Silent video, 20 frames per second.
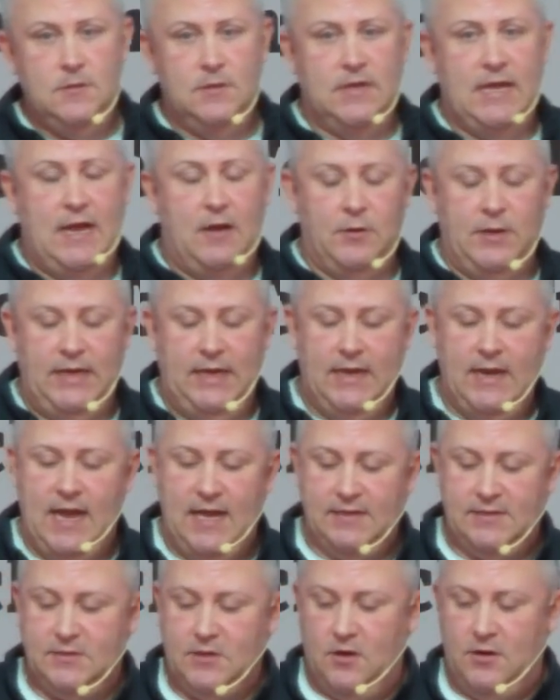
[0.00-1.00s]
How he and I
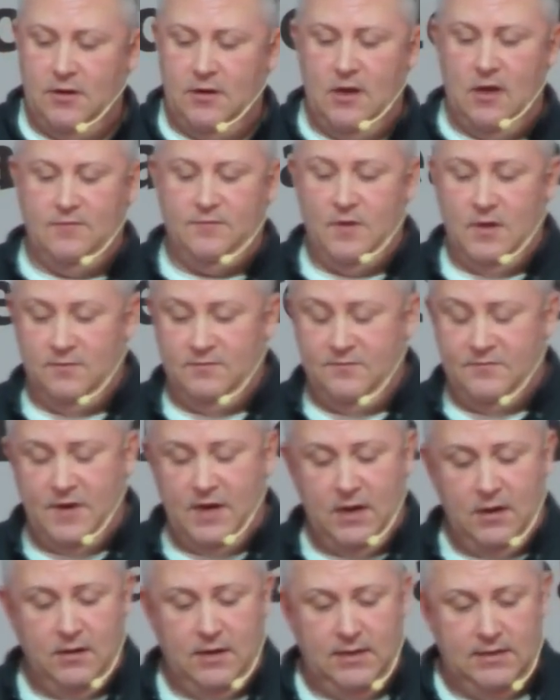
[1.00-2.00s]
started off on
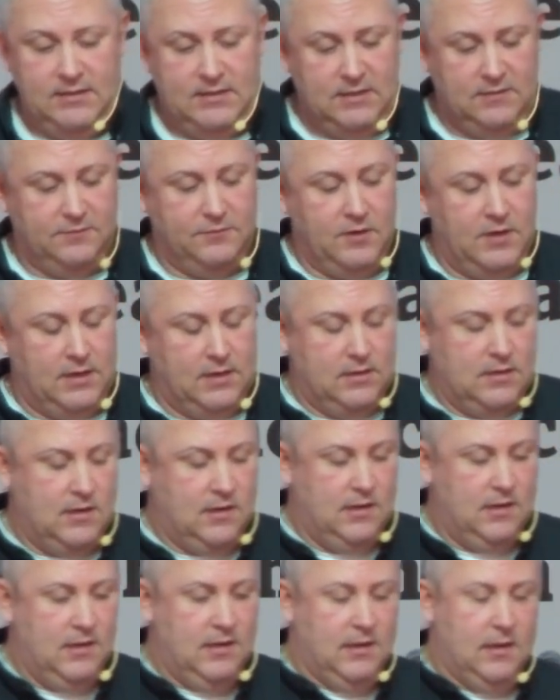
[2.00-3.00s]
very different
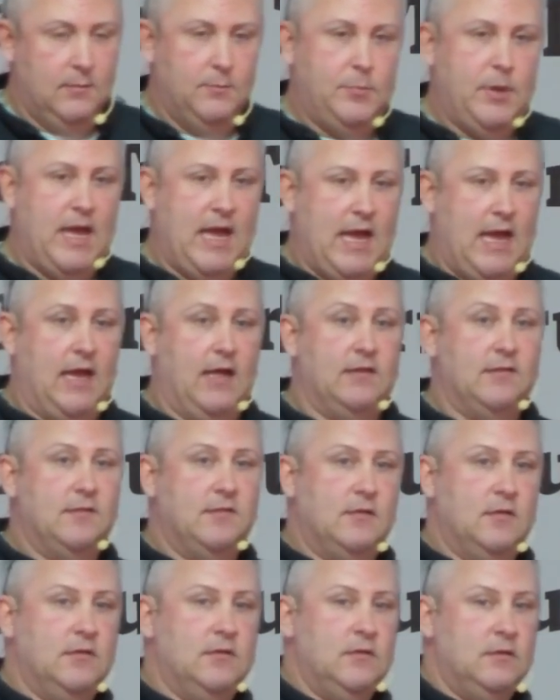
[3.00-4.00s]
paths,
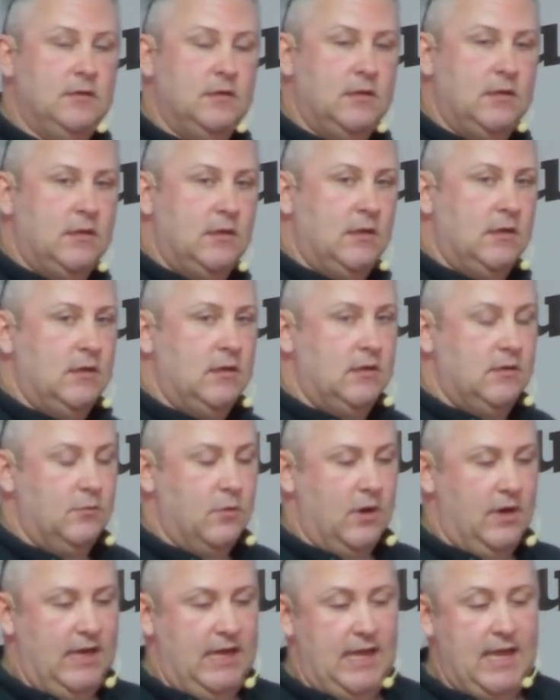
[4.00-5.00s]

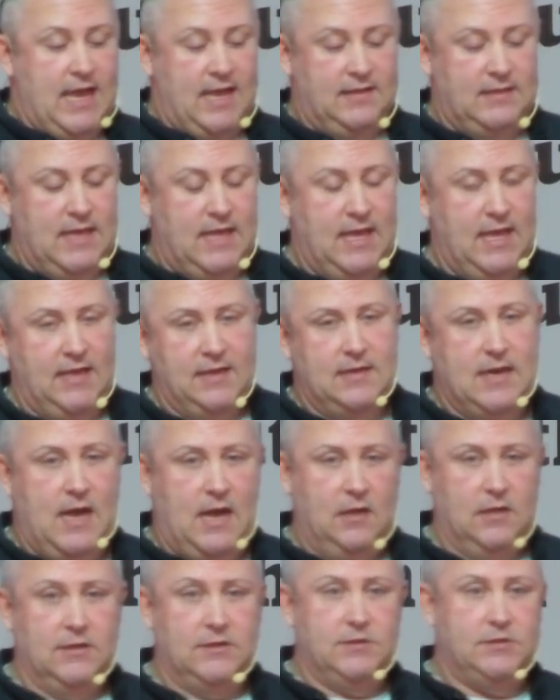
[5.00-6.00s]
where he had the head
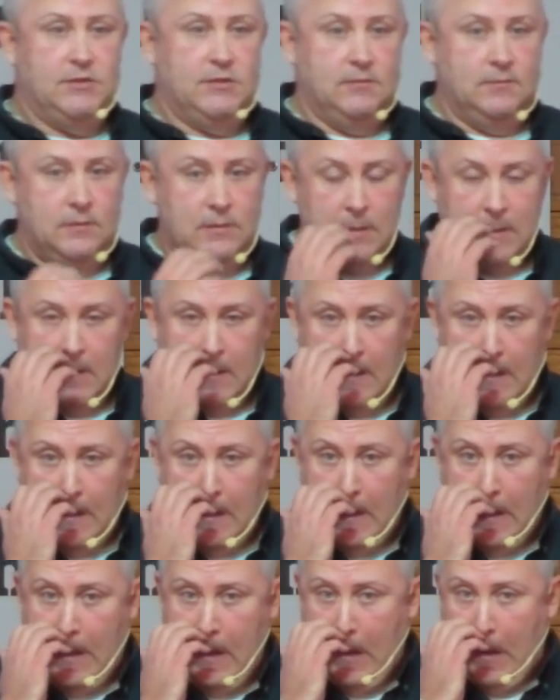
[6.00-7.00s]
knowledge.
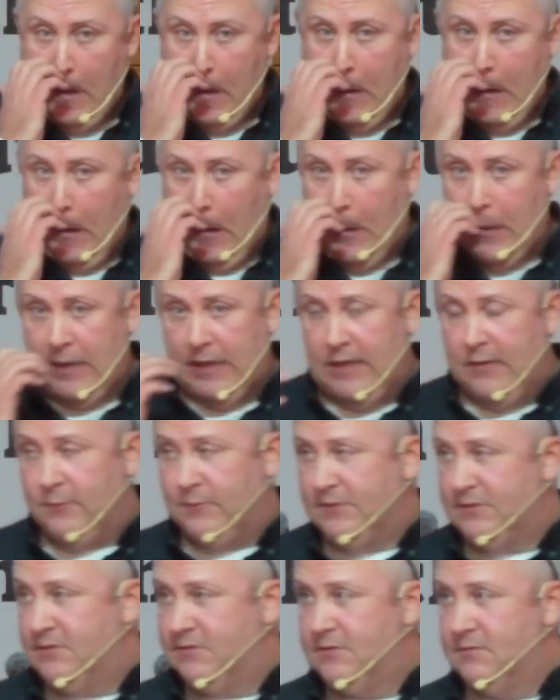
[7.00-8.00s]
It
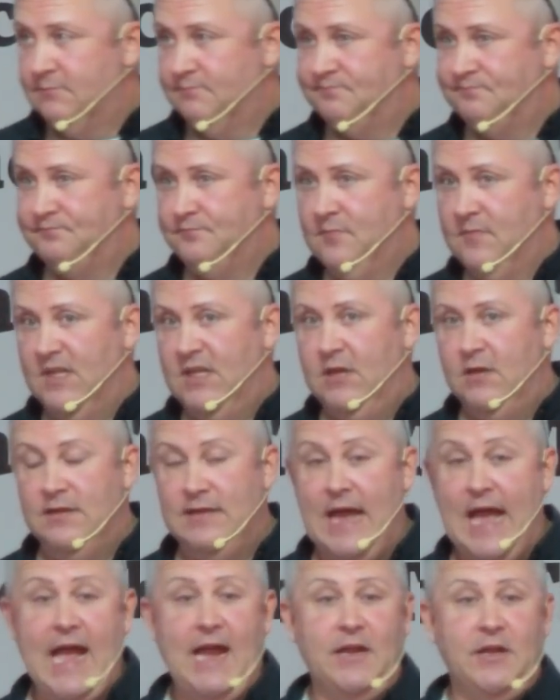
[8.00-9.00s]
was
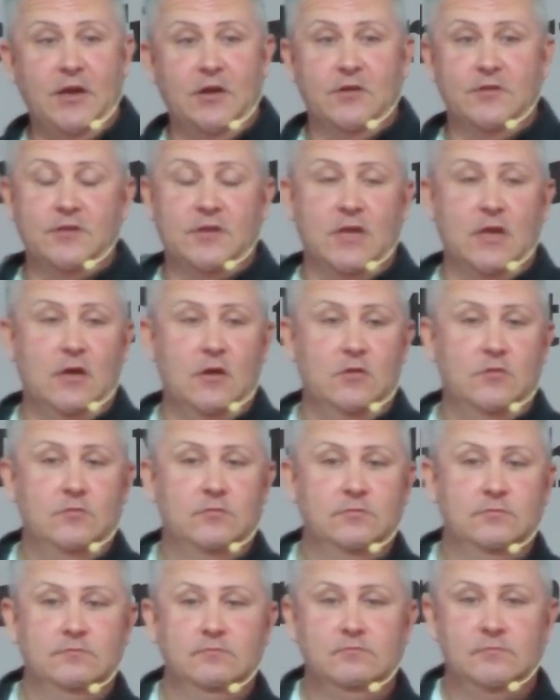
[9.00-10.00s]
nine years ago,
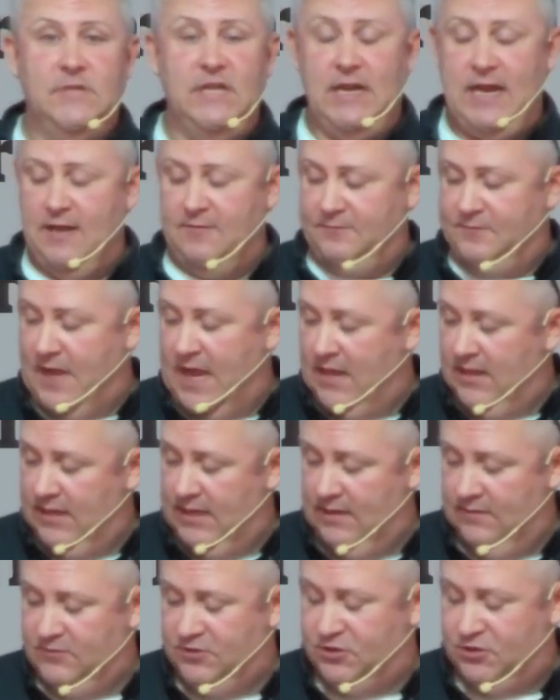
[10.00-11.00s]
that I
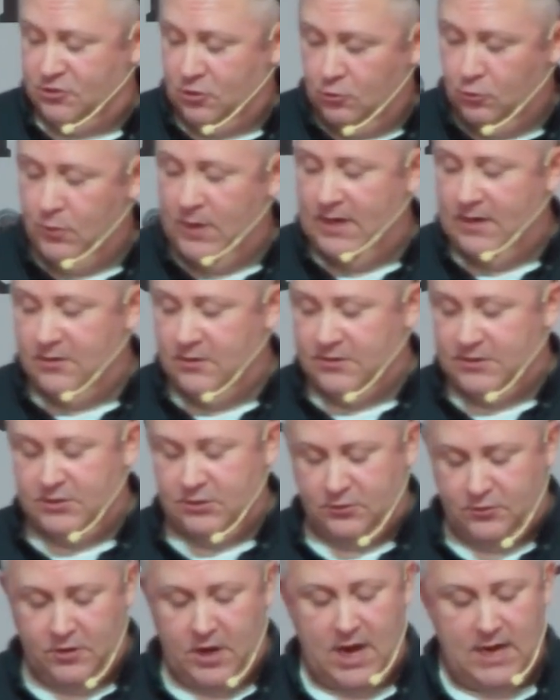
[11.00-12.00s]
finally surrendered to
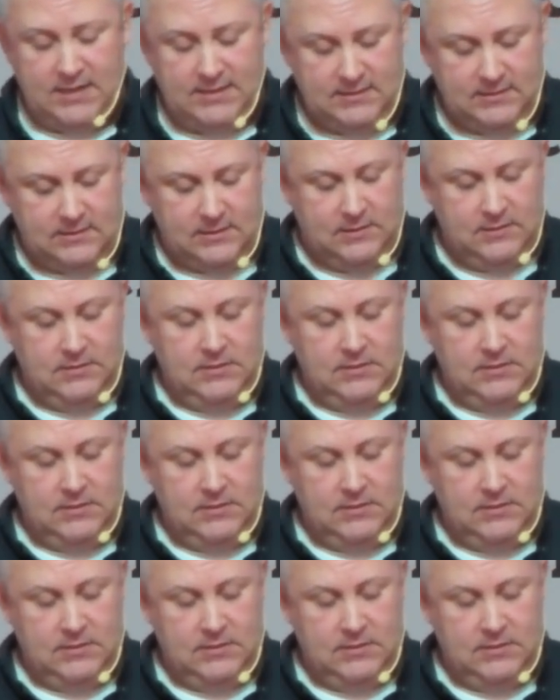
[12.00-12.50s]
Christ.